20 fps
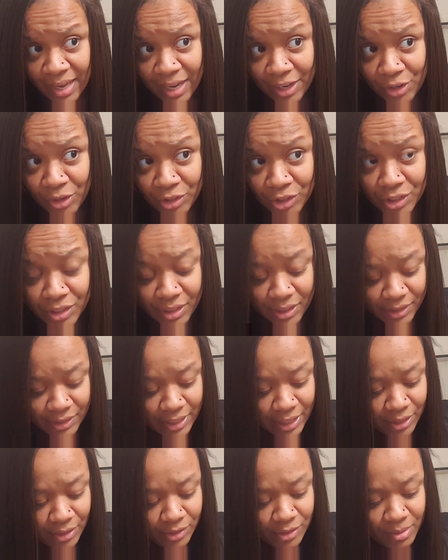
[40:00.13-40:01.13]
And you can just
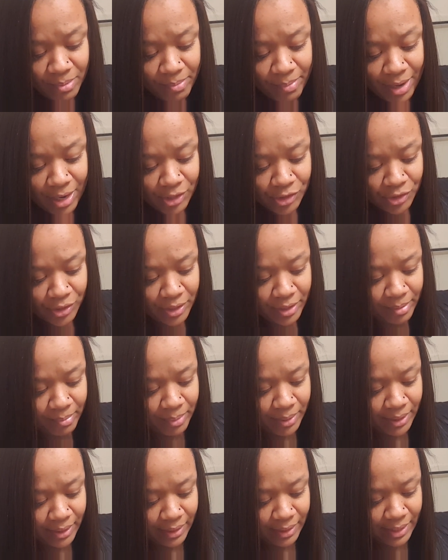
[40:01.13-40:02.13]
continue to measure it,
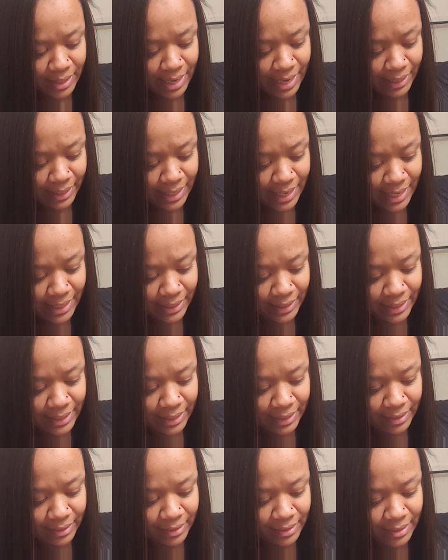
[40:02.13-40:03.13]
but I kind of
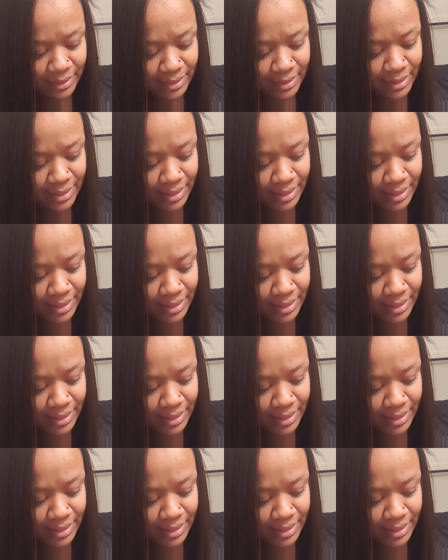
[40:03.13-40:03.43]
can